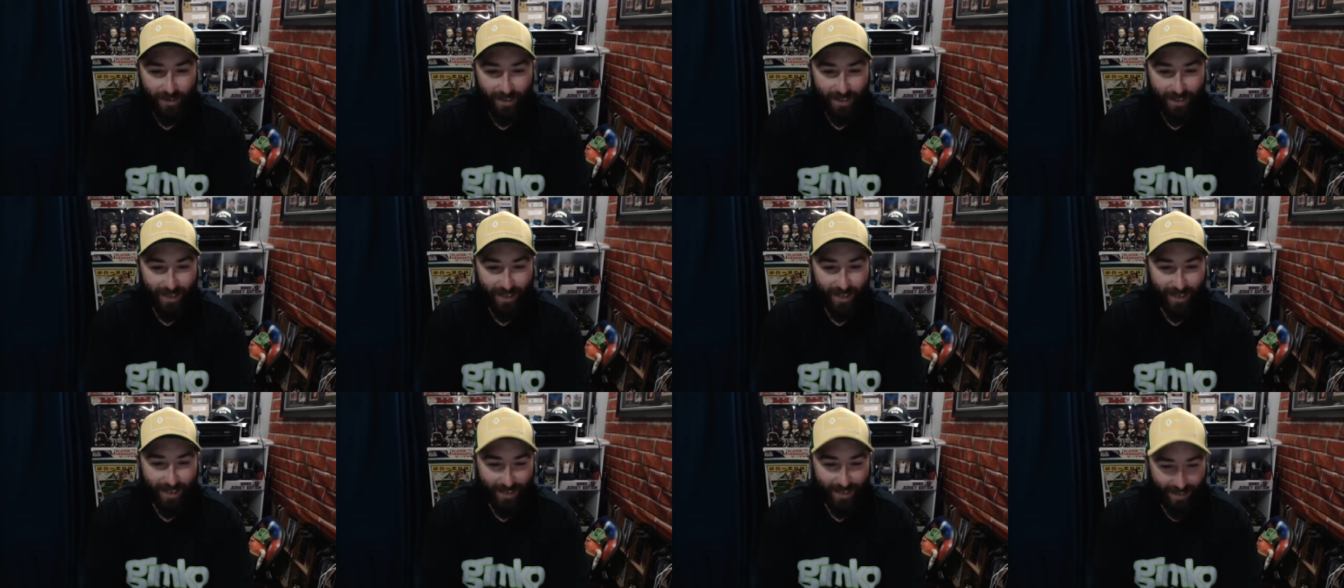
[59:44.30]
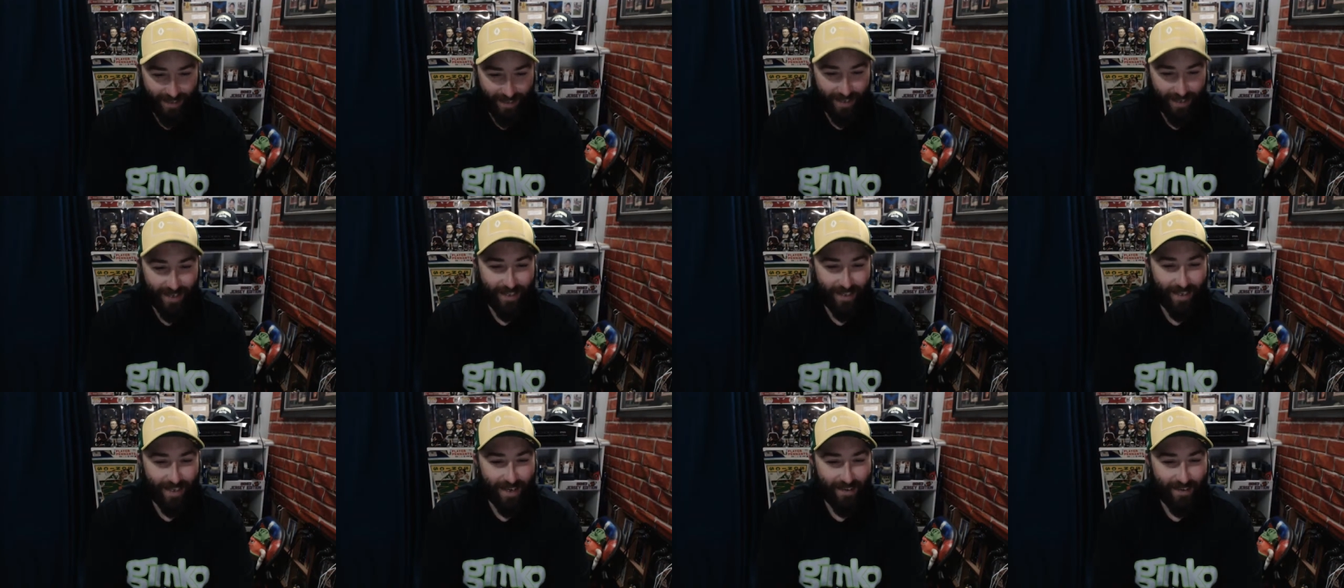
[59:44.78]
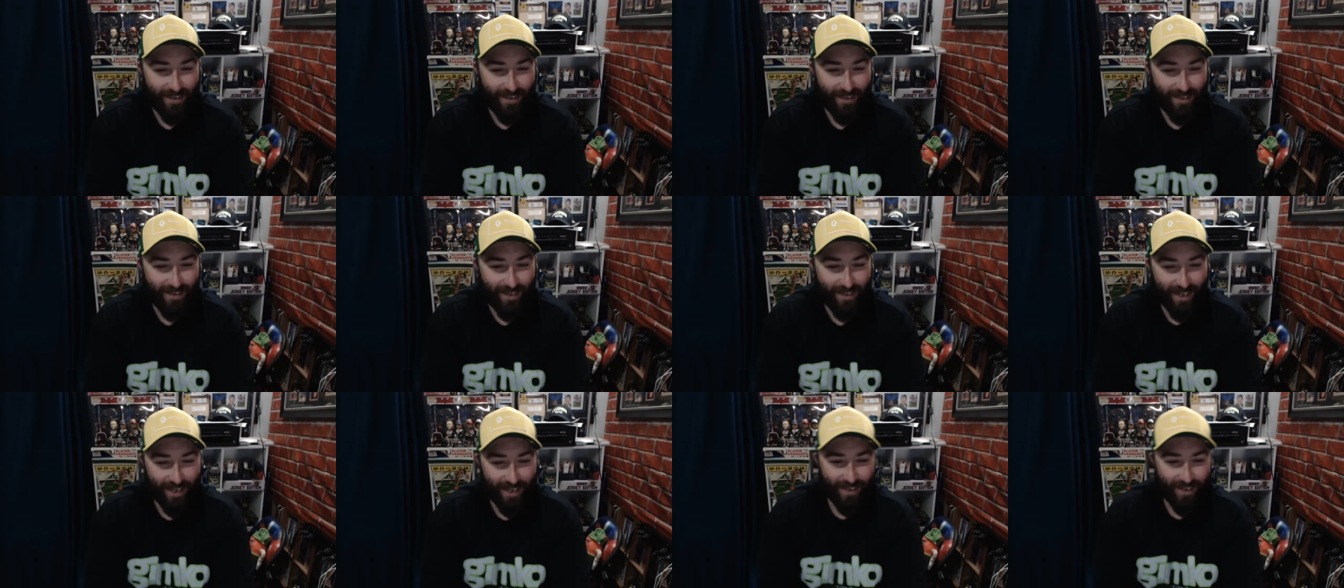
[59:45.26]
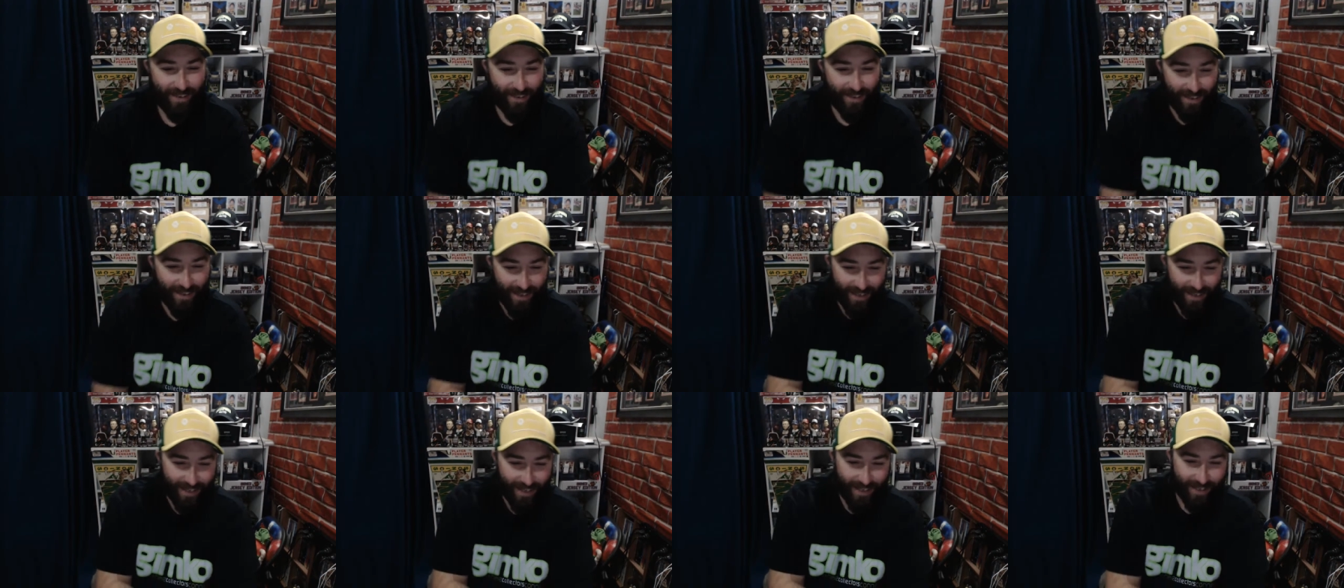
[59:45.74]
Yeah, the NRL case
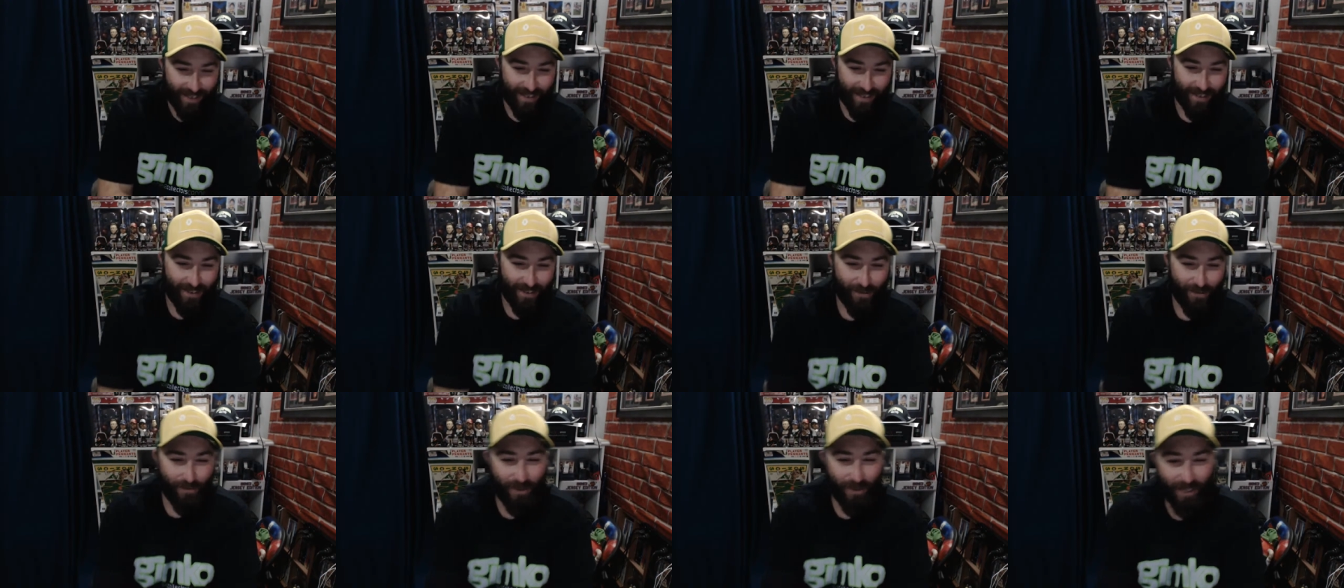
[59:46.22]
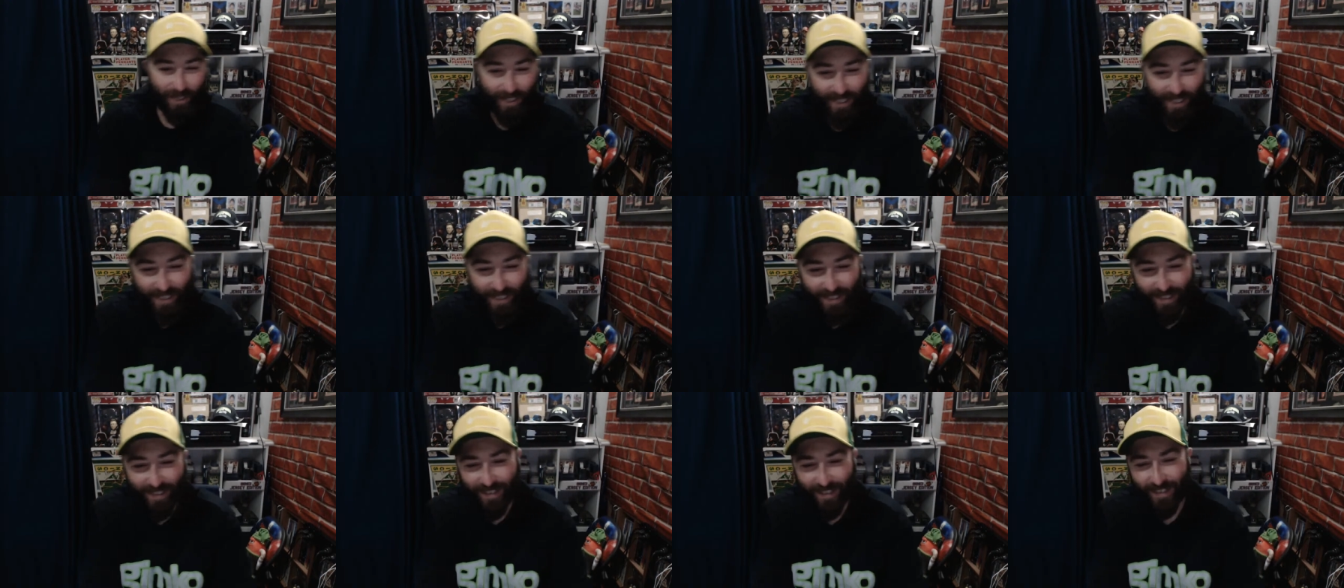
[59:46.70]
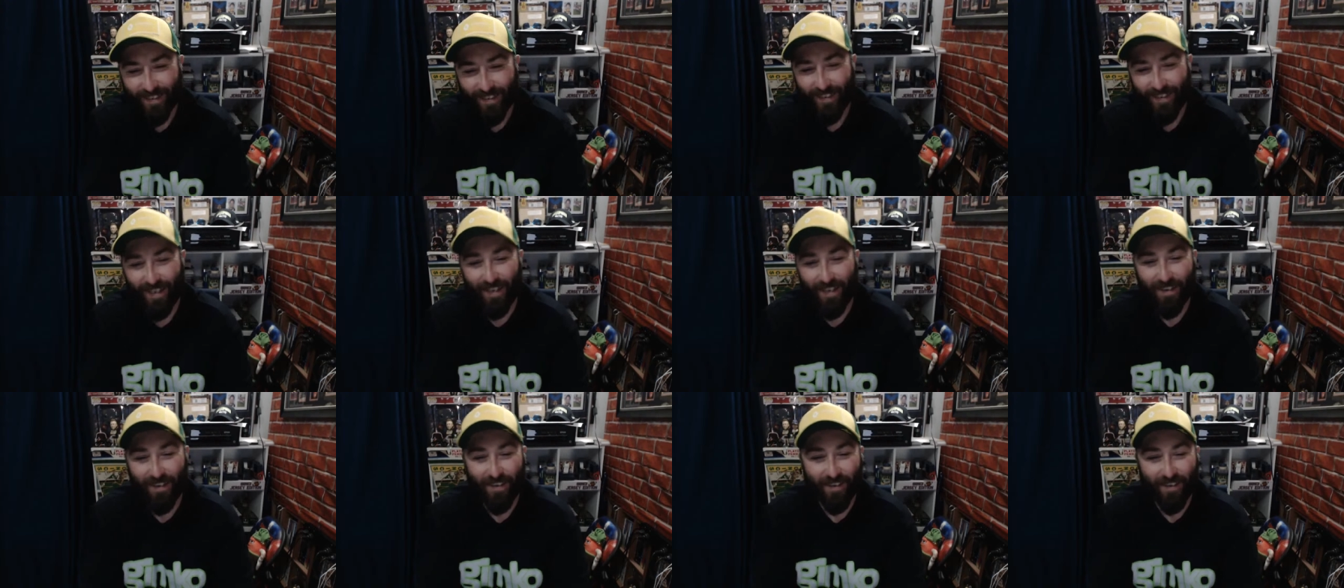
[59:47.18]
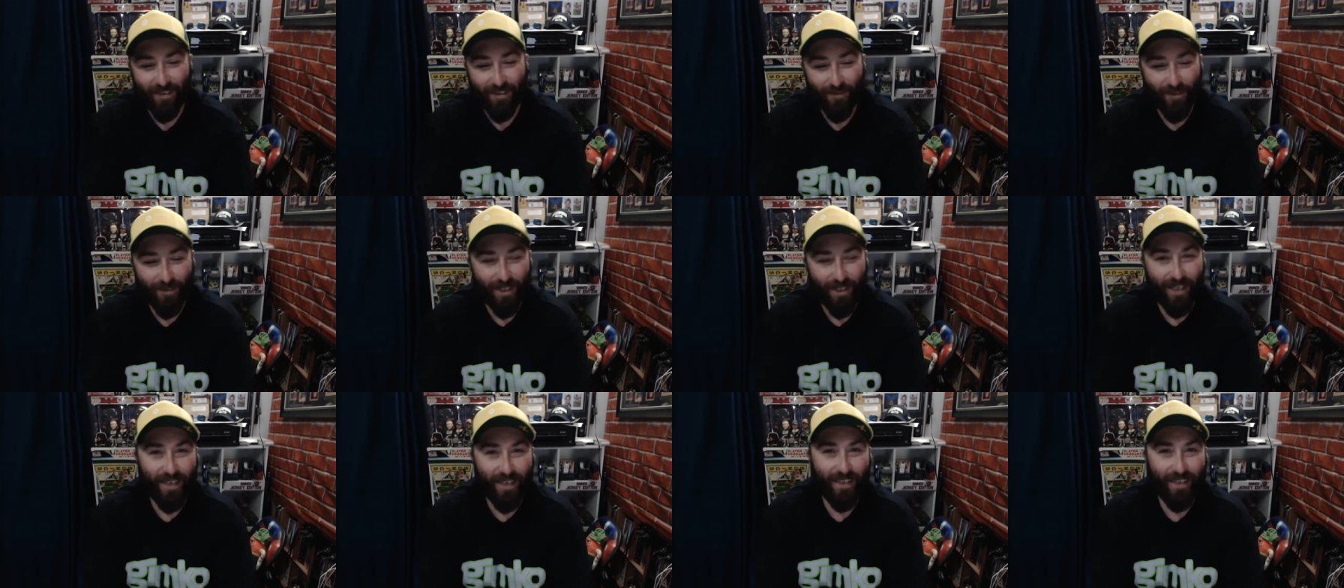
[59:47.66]
here. Yes, Kabruti. Thank you
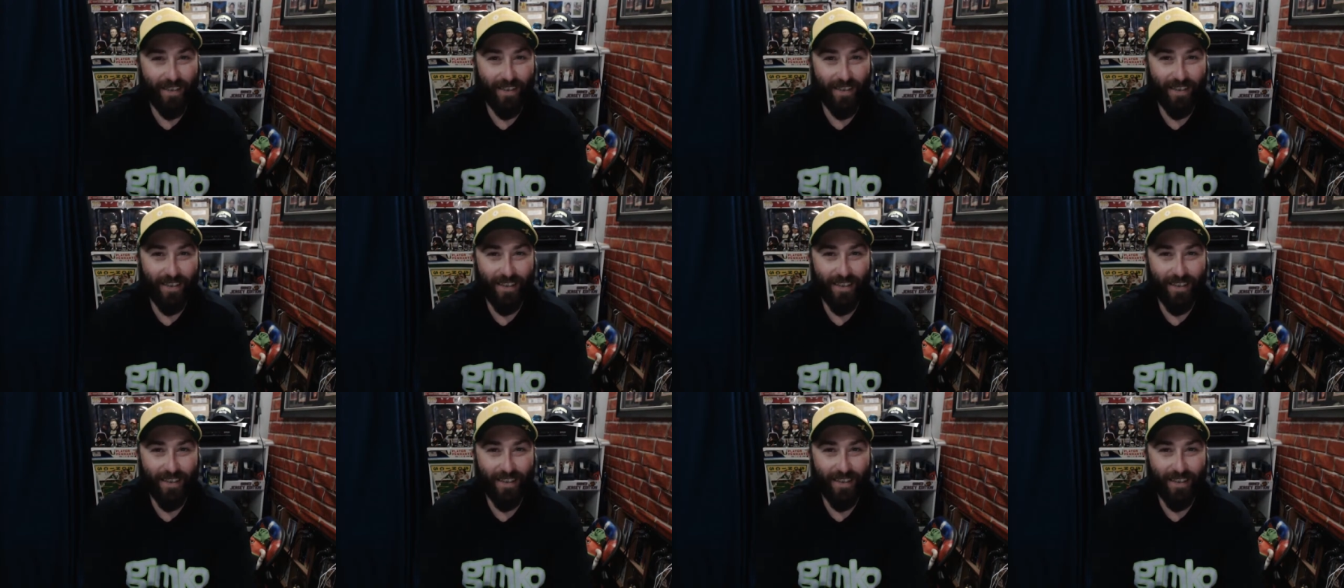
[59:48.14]
for that.